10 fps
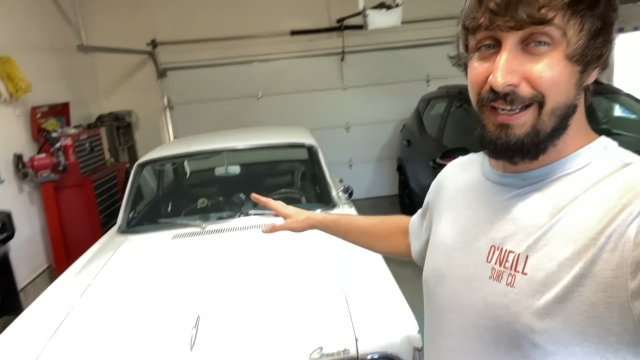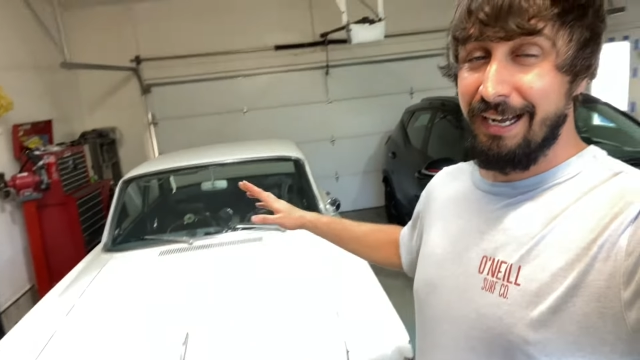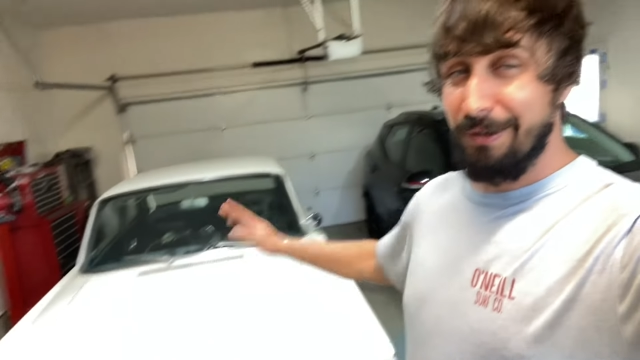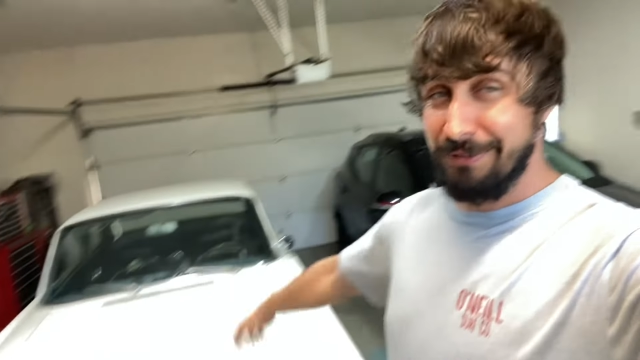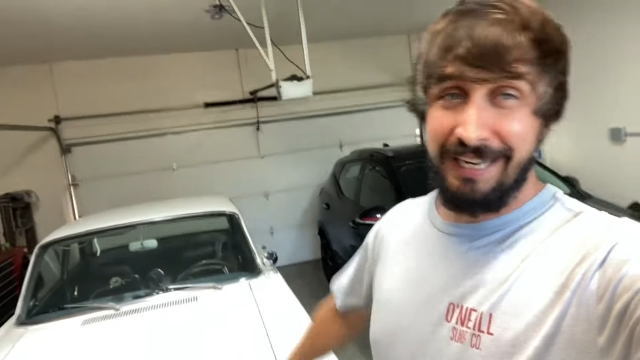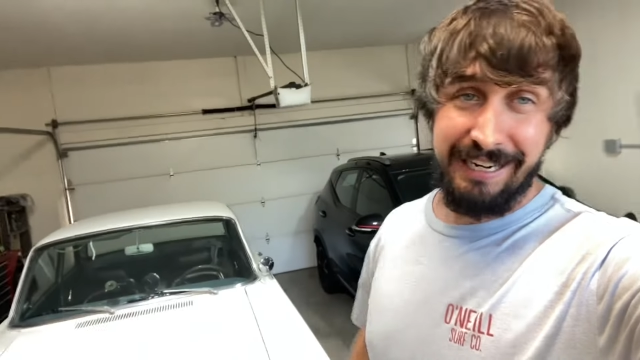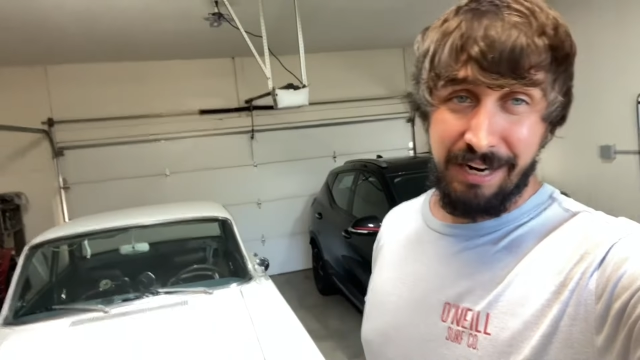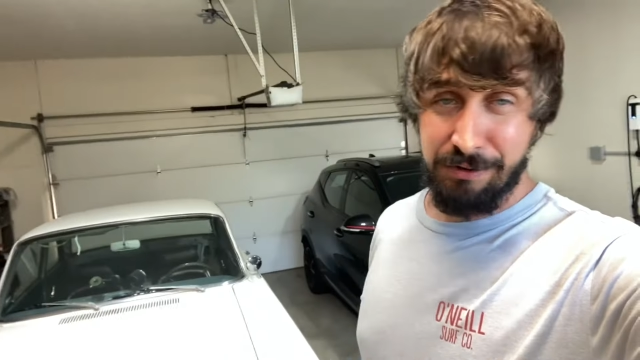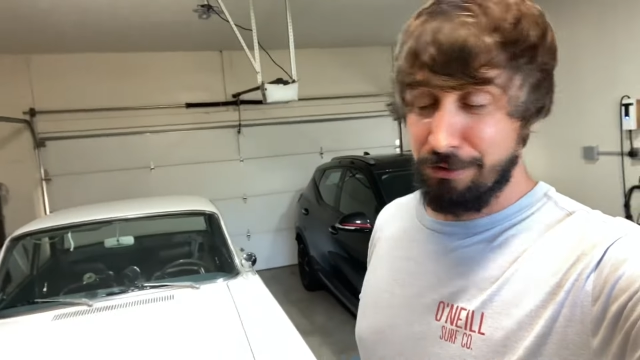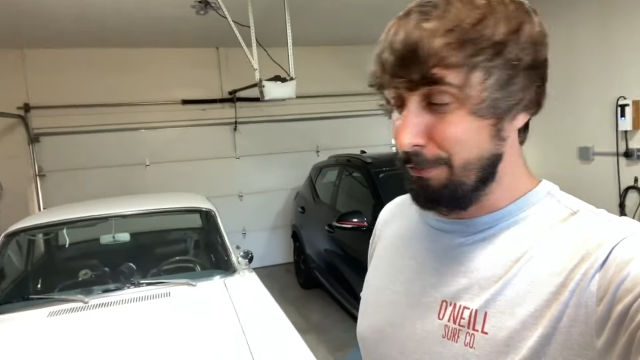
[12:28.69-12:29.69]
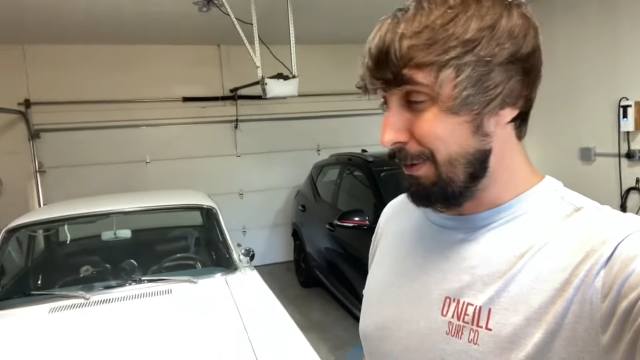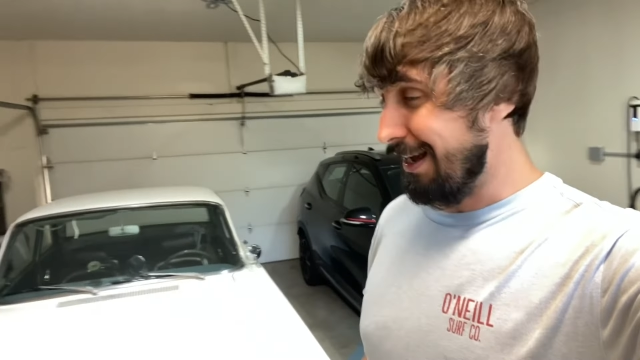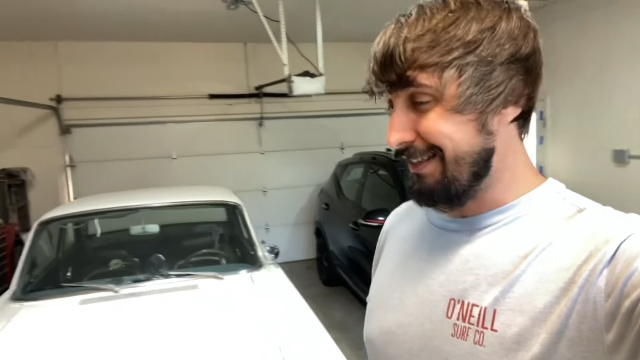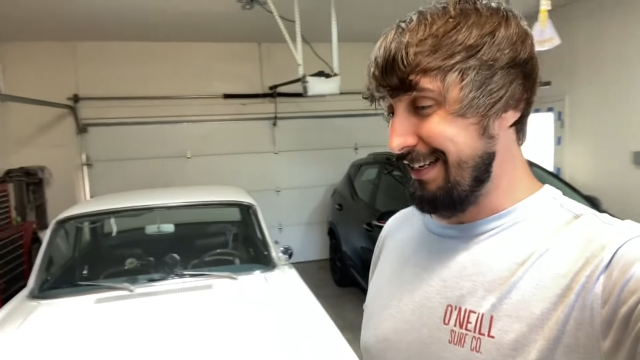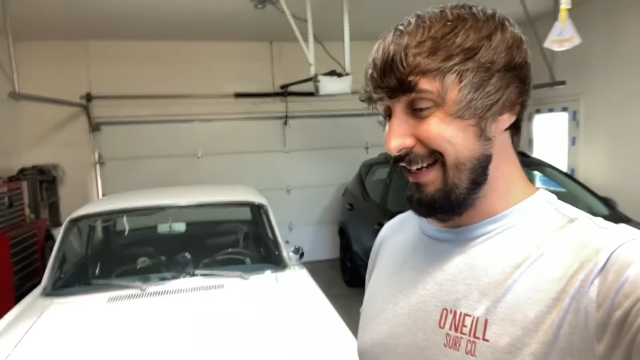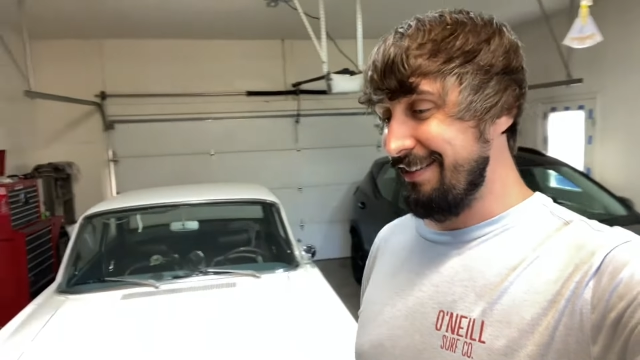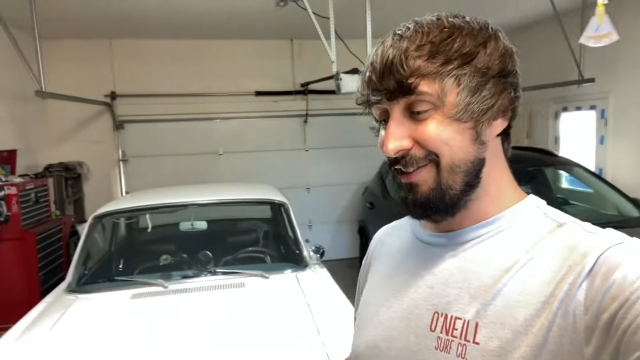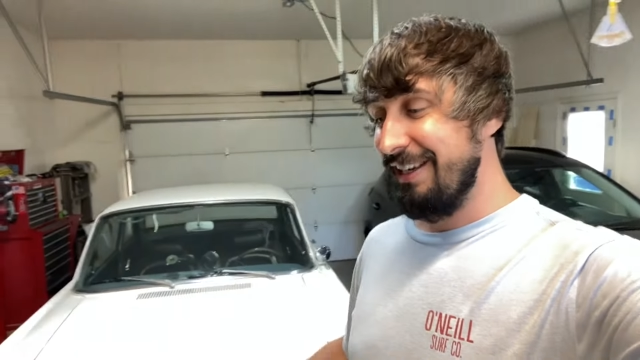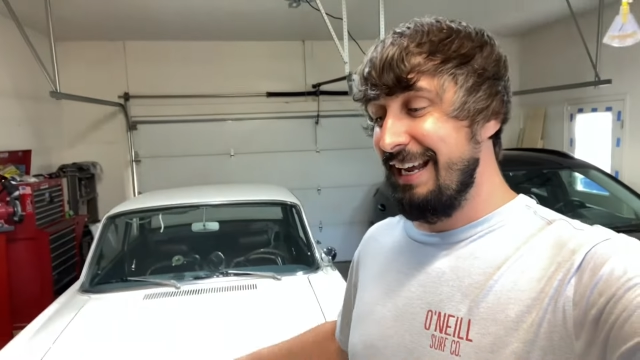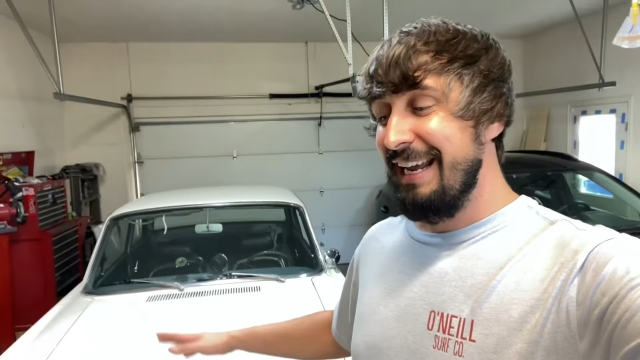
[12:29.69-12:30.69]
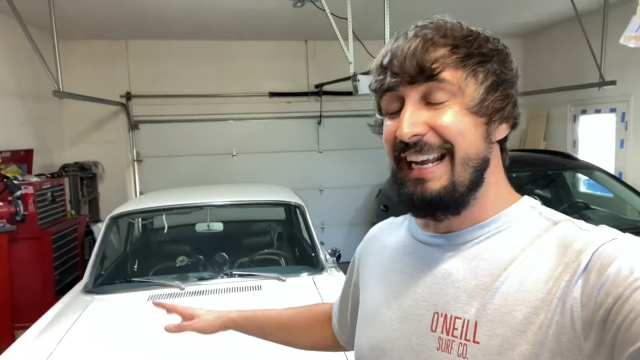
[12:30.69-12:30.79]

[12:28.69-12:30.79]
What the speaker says: I don't take it out on super hot days.